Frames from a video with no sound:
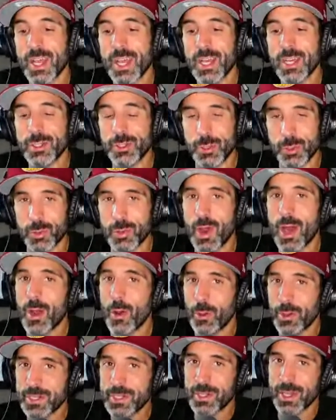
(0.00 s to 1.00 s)
Do not
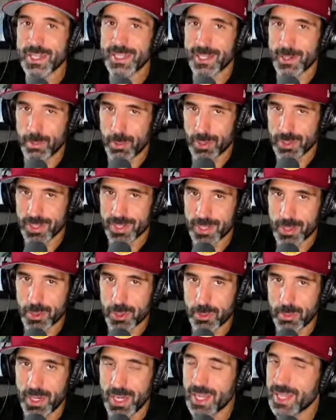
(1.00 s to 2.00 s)
only do that to the person on social
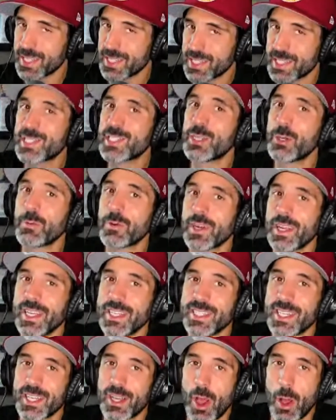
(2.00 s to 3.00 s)
media because it's super
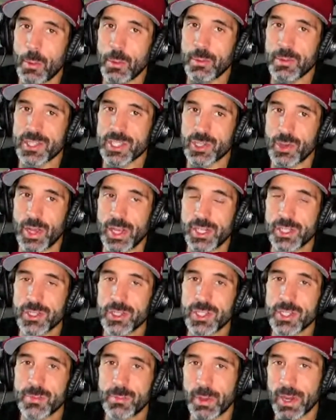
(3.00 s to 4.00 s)
easy to compliment
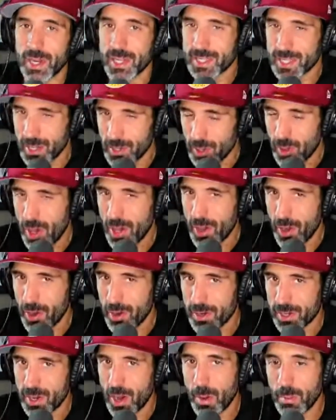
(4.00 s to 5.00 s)
strangers, but it's a lot harder
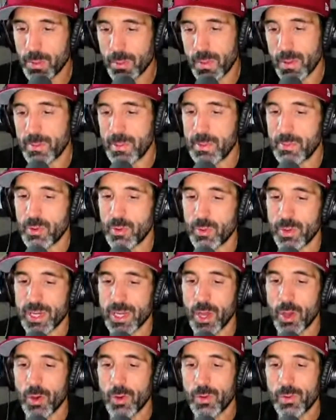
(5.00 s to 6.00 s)
to compliment people we
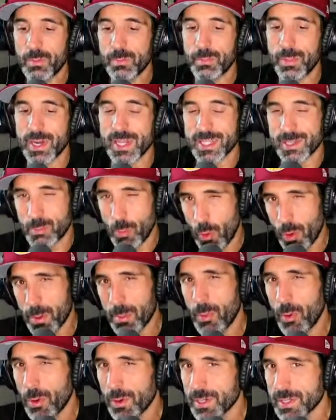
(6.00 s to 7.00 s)
know. But it's more
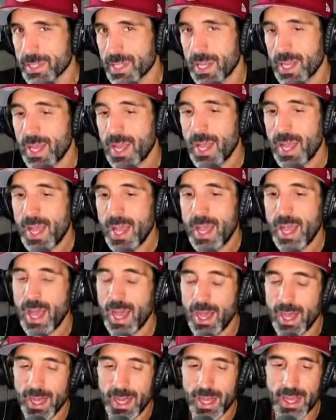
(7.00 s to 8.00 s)
important,
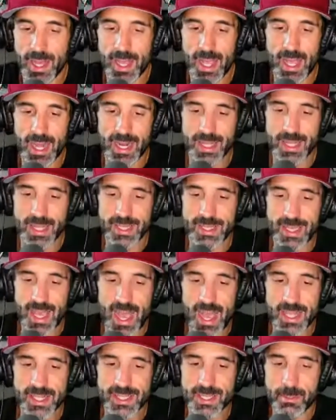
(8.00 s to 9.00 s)
uh, and I think
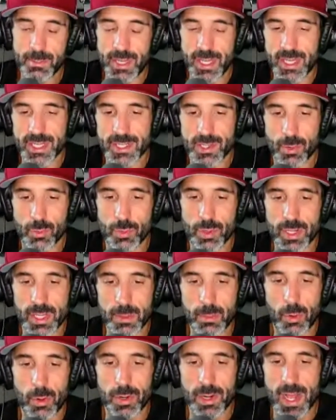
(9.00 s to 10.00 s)
that to me is a really
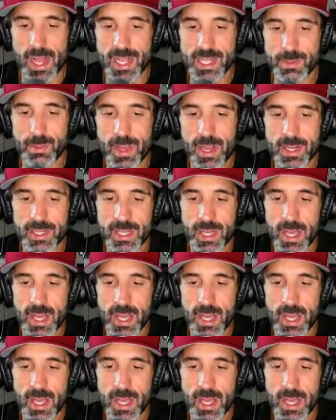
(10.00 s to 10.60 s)
important aspect.